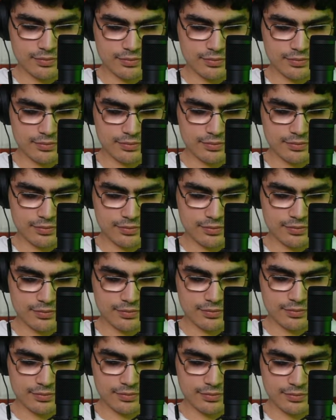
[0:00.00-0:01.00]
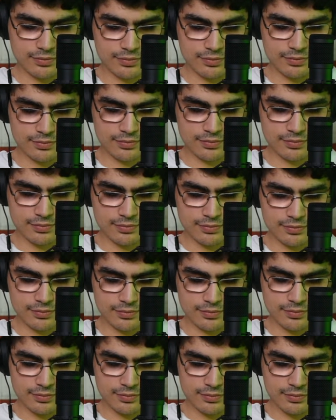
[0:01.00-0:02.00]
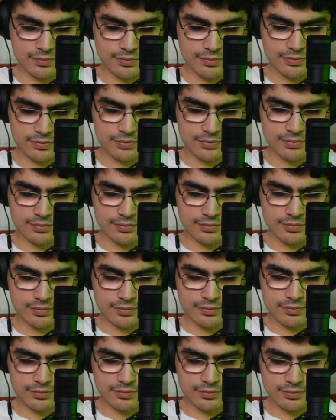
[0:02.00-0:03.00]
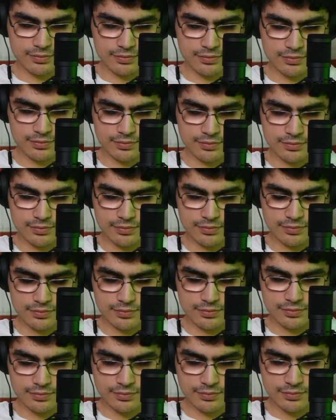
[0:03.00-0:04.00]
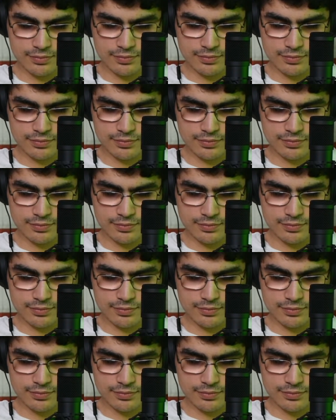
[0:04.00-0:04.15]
[no speech]